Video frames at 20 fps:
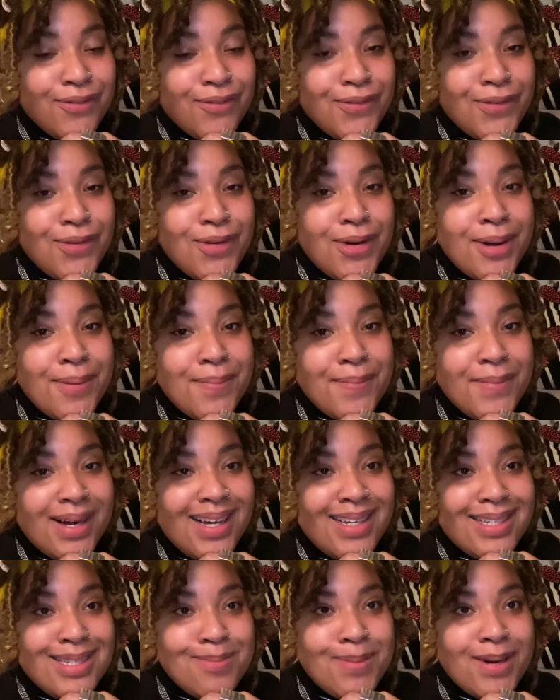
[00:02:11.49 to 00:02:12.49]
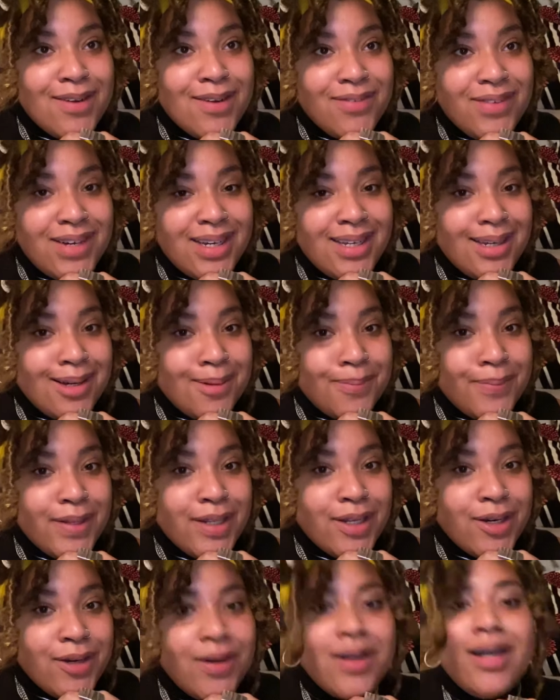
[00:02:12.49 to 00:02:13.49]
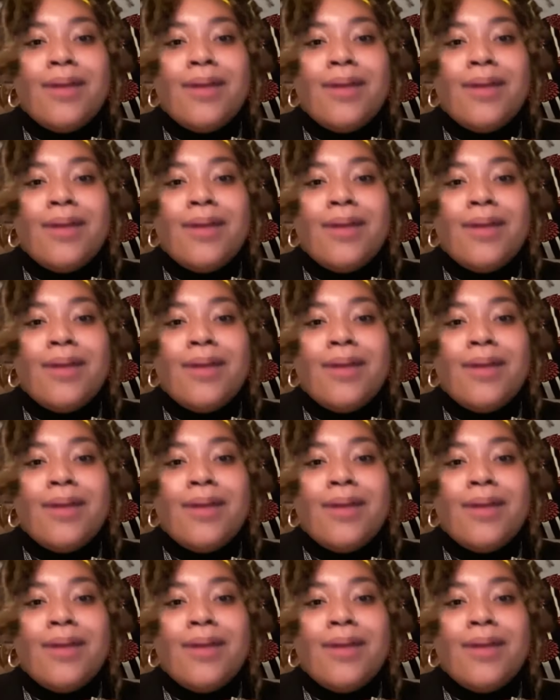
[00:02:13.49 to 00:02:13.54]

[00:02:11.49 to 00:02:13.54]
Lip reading: for my Spotify down below.